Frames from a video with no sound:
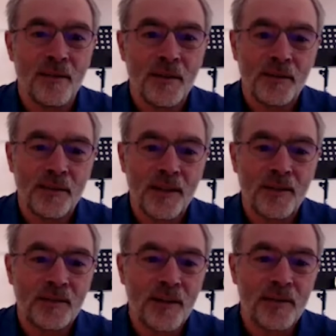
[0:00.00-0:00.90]
These
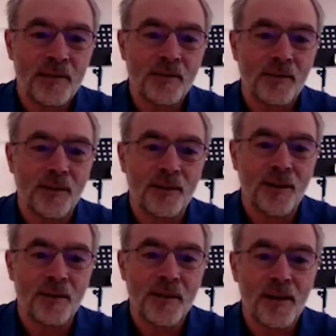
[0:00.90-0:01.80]
data standards
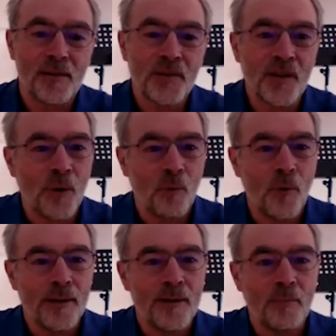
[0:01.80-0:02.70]
are challenging, but
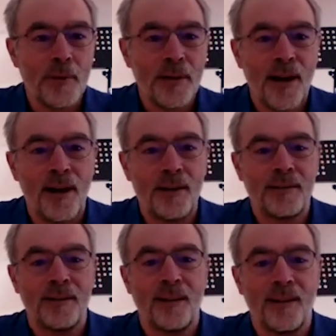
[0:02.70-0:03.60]
what if we
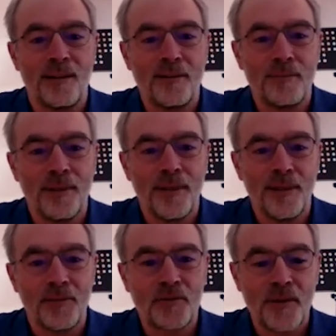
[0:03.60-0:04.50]
had
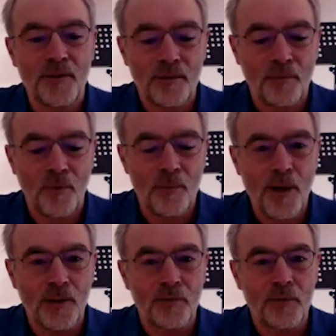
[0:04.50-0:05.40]
structured
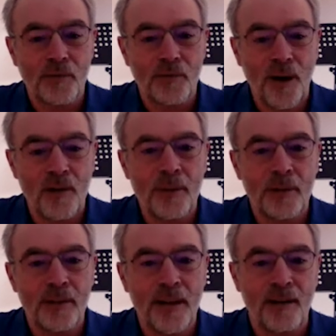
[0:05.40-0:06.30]
formats for
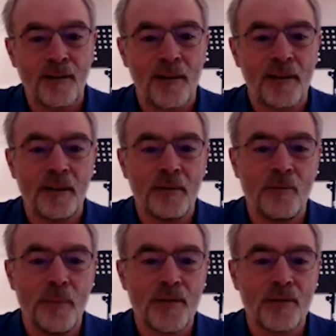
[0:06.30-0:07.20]
describing and cataloging
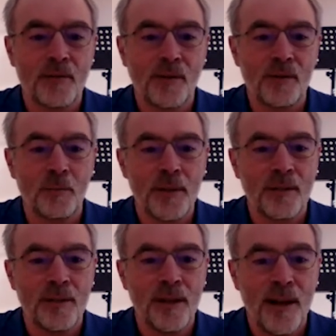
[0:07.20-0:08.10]
information so that we
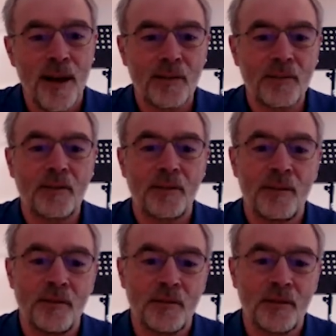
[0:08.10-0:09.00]
could access it
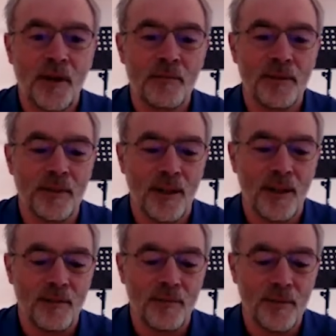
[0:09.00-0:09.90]
and discover it
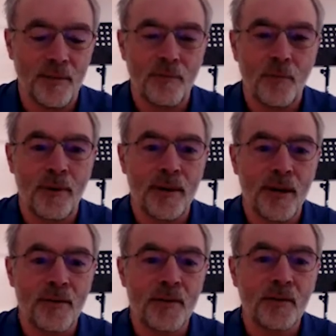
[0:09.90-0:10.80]
for
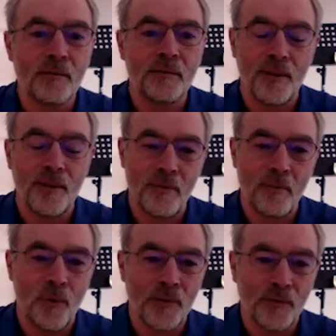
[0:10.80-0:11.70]
areas of
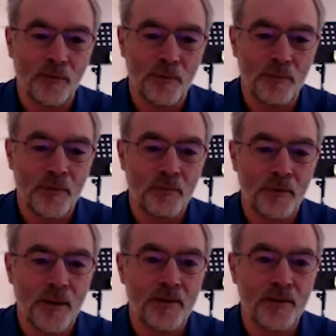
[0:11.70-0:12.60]
importance for risk
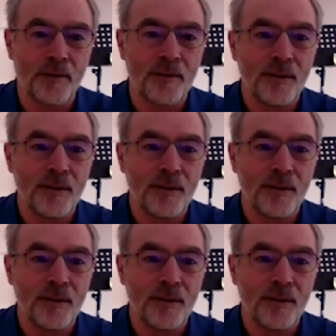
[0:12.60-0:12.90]
reduction?